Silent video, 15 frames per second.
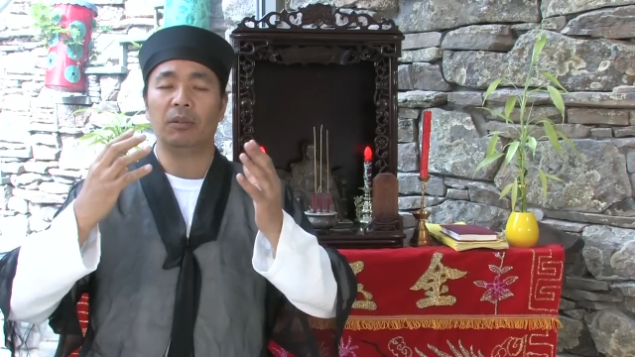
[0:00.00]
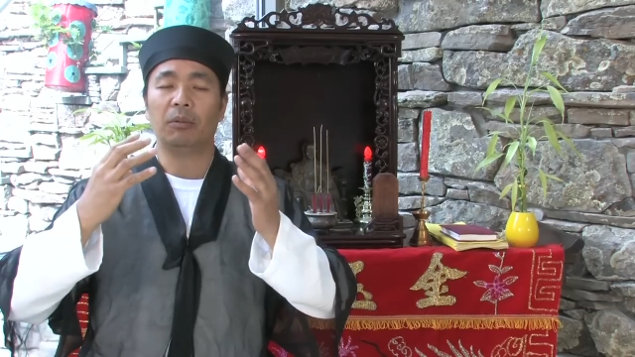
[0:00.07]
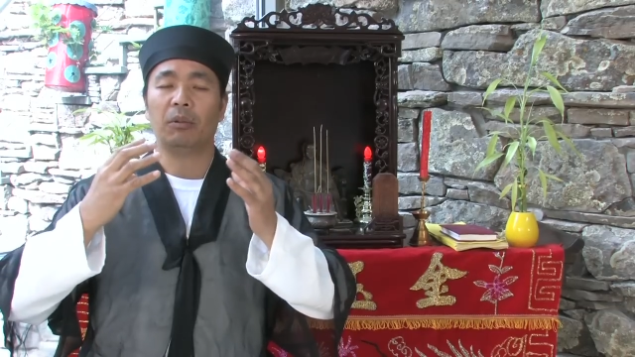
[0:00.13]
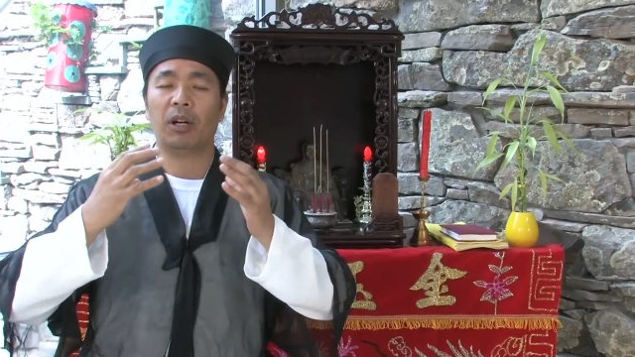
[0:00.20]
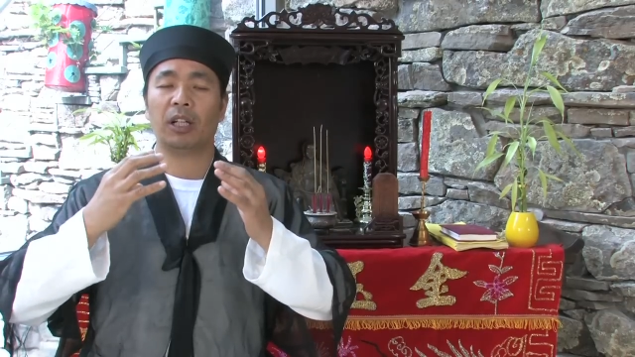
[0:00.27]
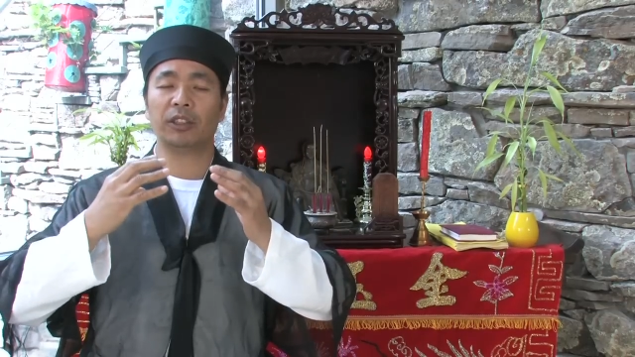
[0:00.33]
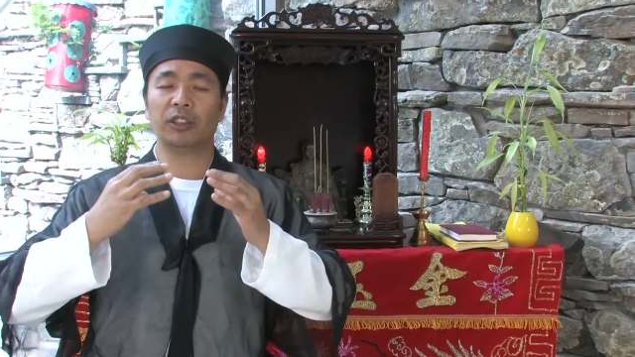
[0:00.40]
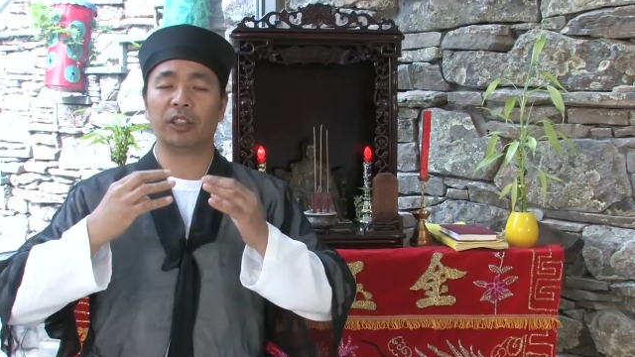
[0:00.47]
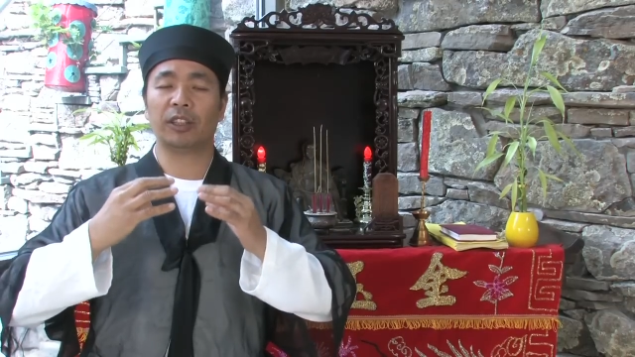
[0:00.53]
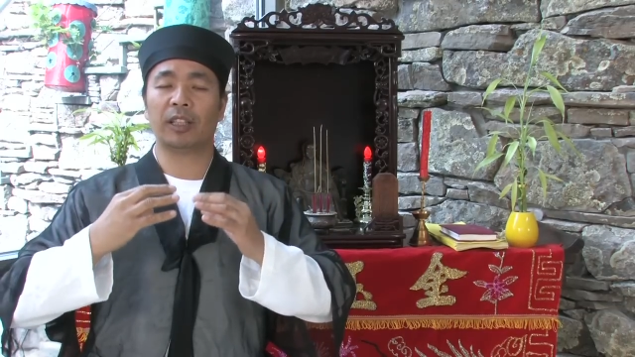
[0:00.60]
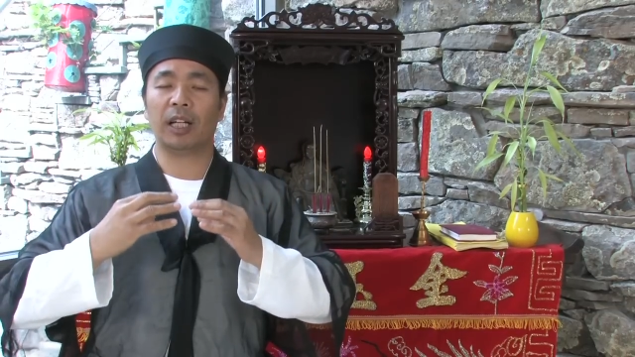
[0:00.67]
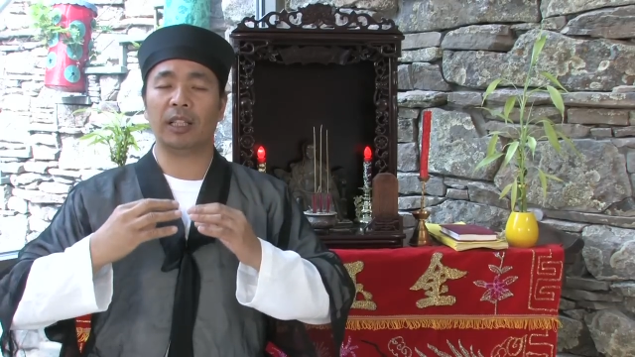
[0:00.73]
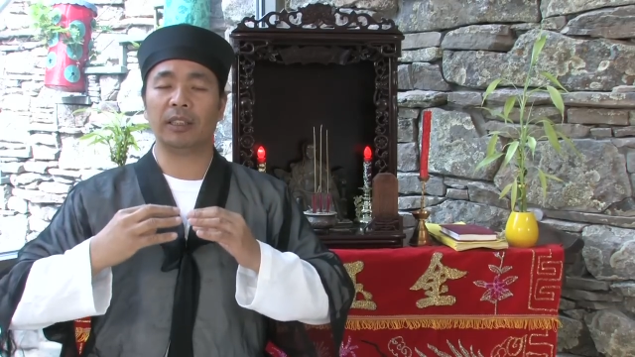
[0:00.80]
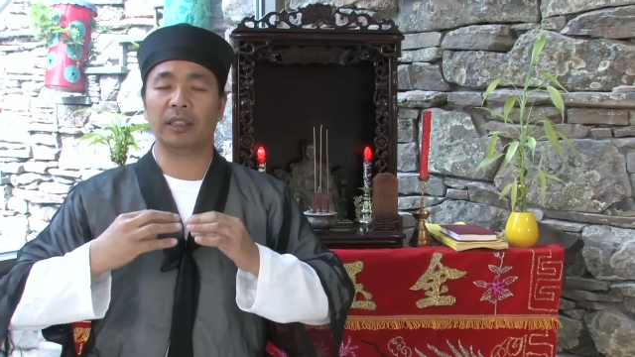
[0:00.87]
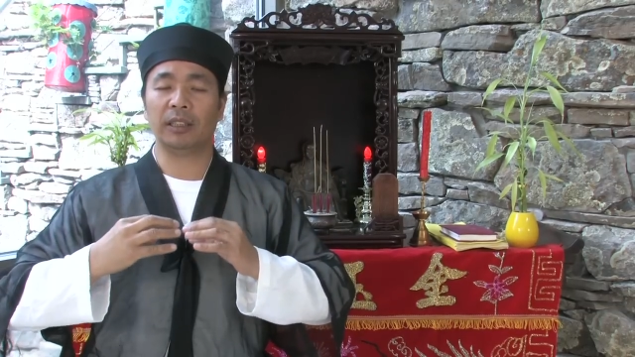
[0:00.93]
Watch your
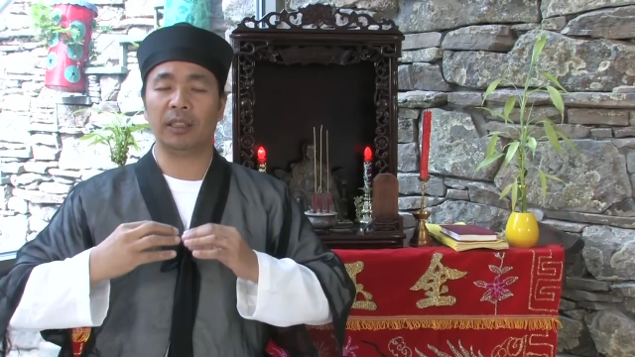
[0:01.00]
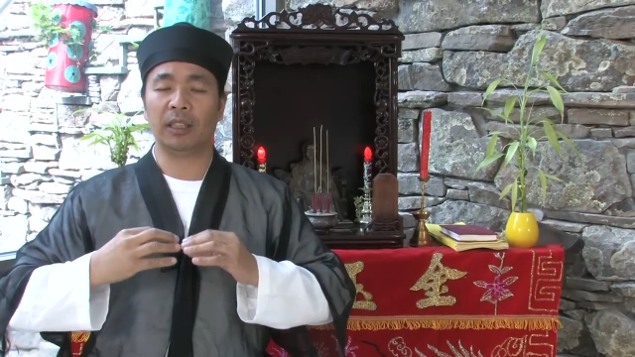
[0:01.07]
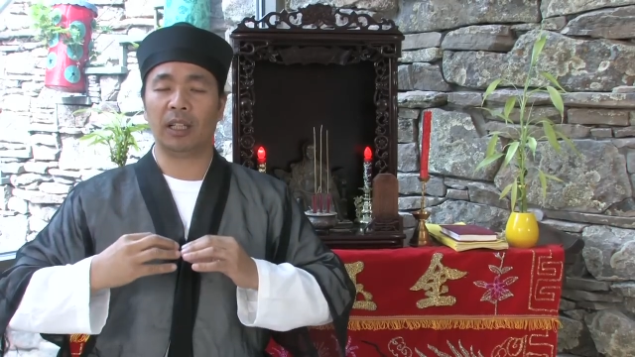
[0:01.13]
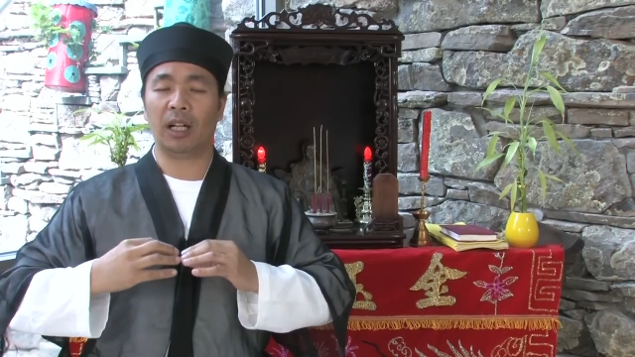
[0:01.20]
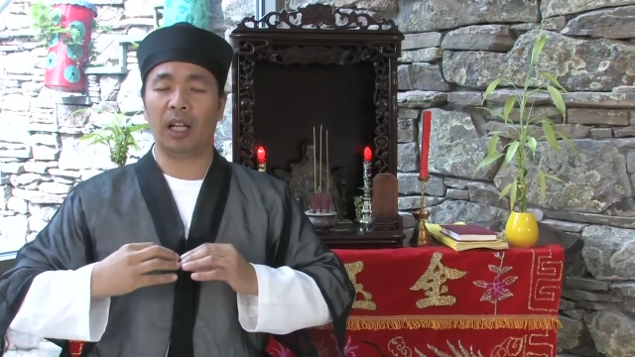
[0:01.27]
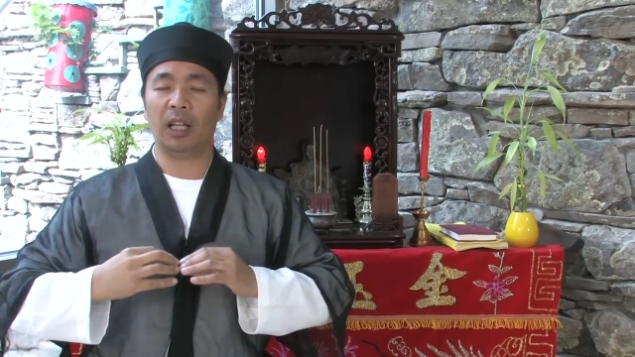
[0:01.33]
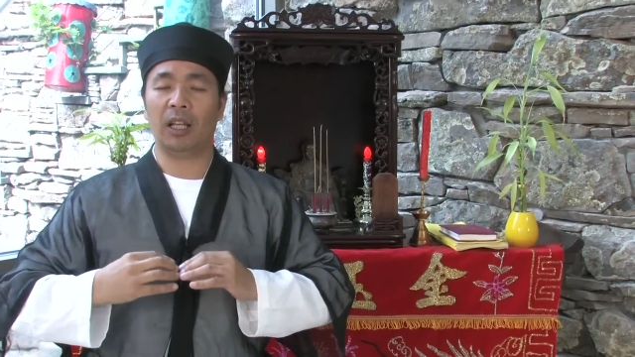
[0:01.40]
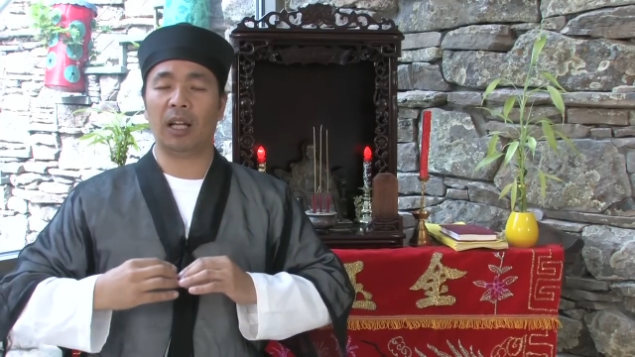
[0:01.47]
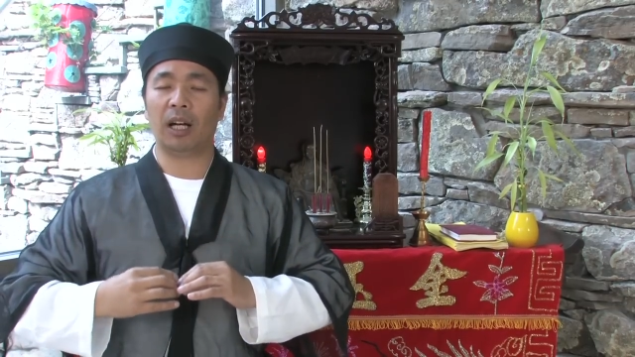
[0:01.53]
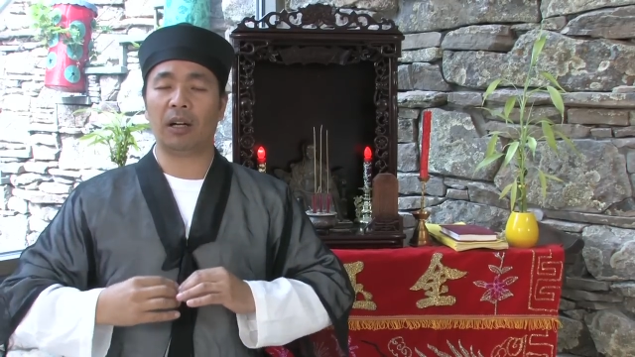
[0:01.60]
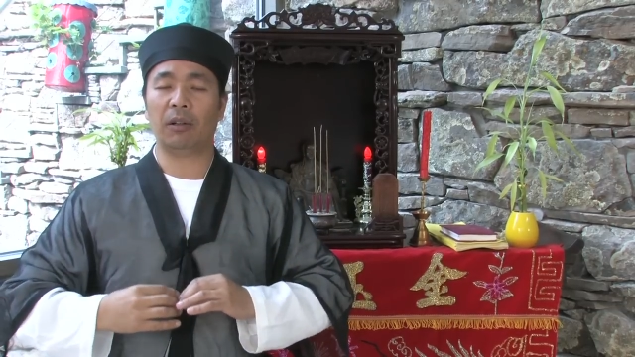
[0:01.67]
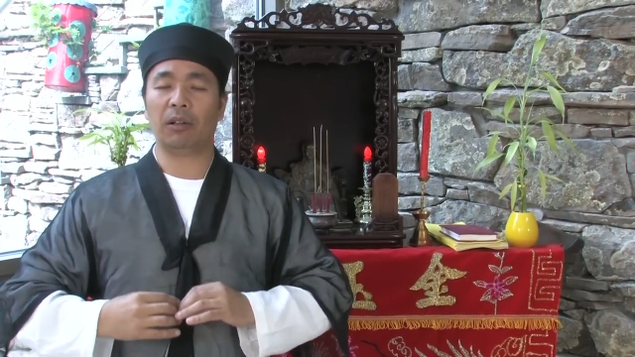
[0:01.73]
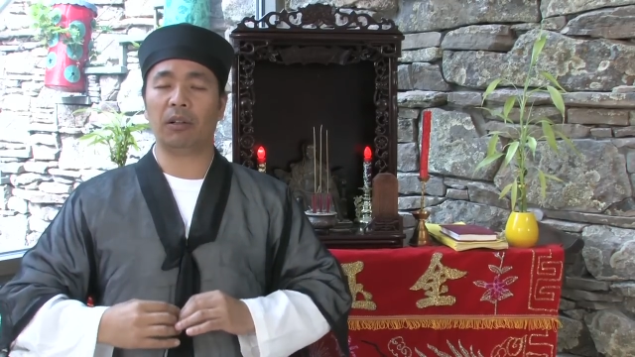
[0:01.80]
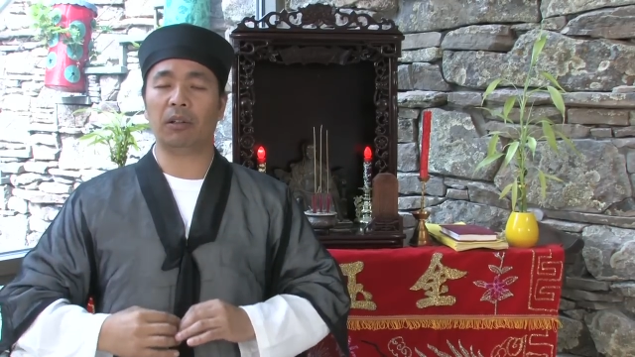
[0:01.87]
dantian. Allow